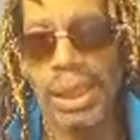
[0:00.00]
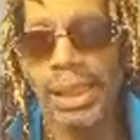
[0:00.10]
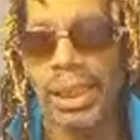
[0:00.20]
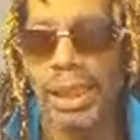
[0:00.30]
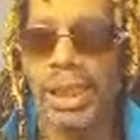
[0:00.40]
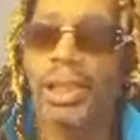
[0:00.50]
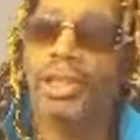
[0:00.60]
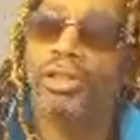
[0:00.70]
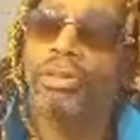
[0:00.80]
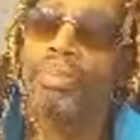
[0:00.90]

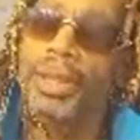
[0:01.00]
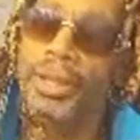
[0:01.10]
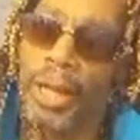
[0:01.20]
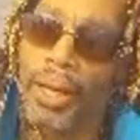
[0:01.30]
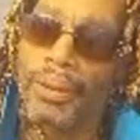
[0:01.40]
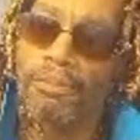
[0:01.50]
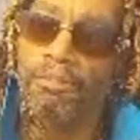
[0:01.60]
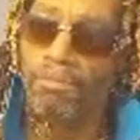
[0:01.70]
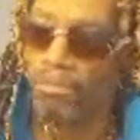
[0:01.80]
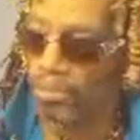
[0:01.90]
needs to be done.
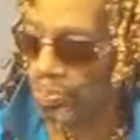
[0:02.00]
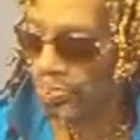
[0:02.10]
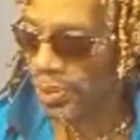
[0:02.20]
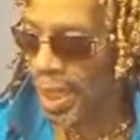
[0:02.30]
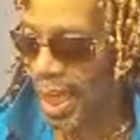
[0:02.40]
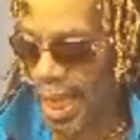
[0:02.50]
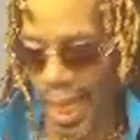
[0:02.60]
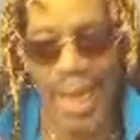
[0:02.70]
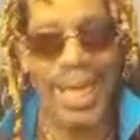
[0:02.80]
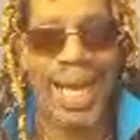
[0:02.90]
And